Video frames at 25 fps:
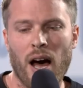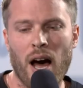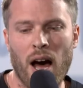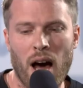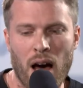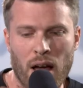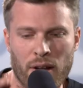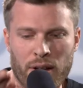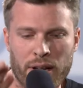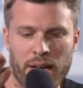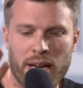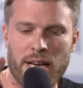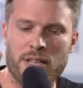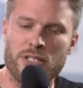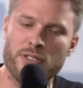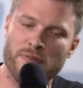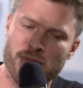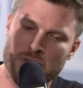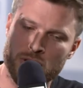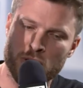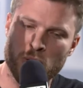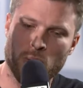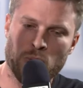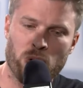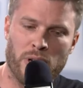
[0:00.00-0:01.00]
the geezer
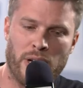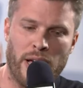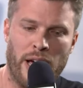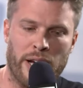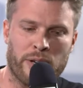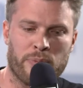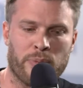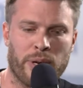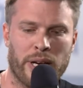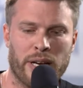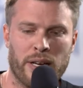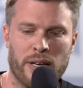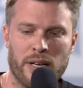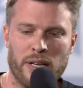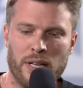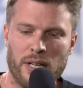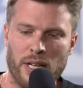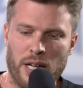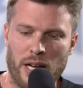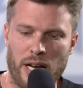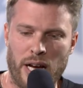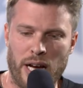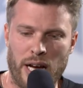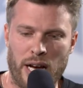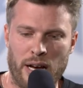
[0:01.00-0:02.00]
from Tool Academy.
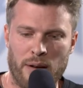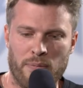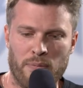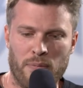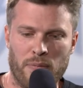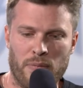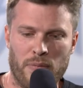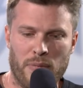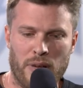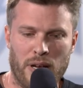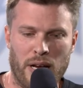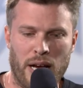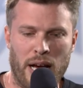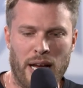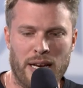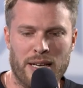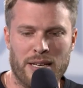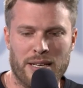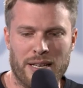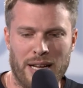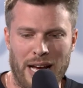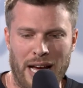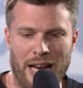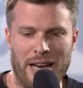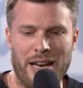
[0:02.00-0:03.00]
and
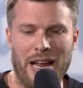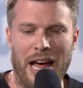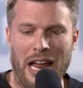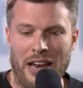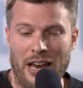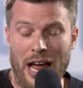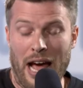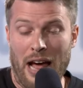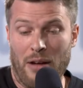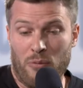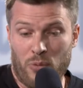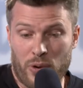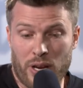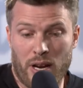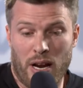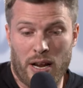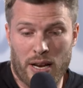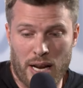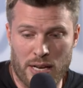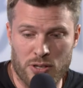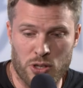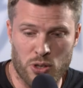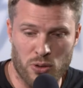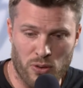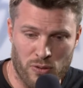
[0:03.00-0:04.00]
that, you know,
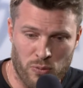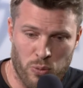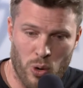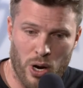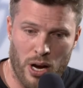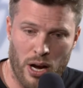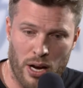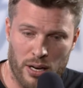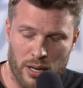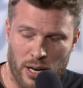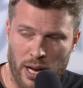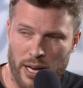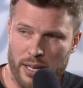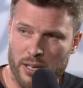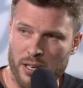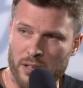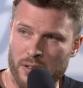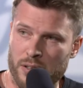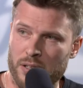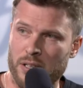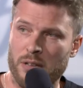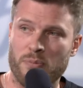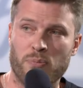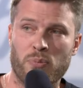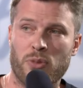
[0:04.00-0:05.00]
that sort of worked. Like
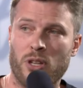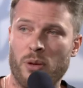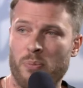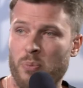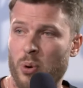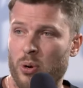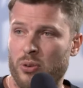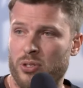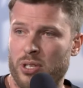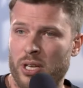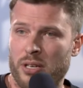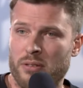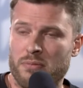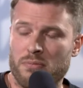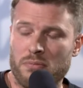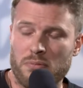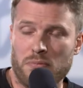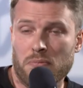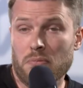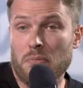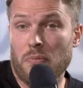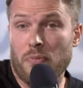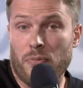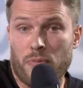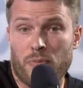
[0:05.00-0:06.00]
the book did
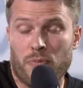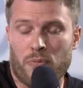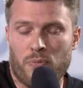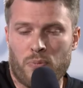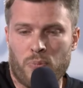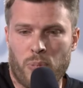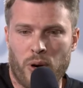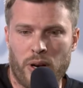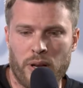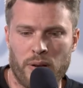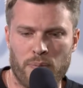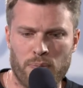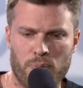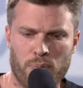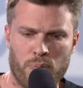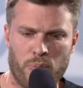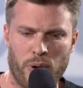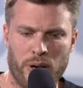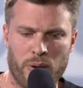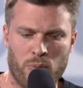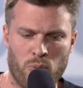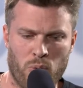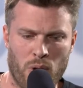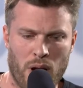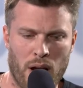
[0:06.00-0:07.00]
pretty
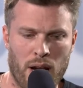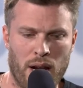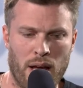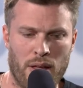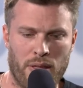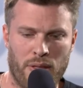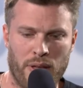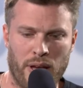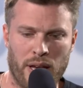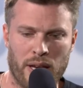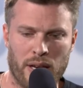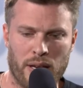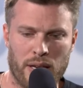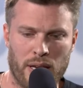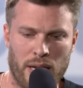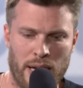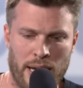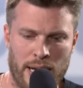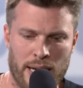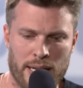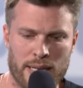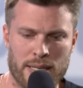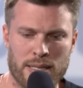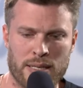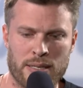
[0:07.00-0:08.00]
well, I think.
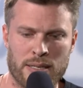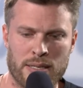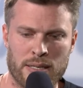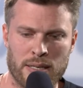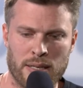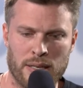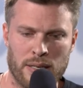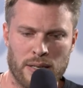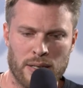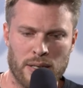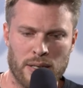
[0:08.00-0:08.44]
And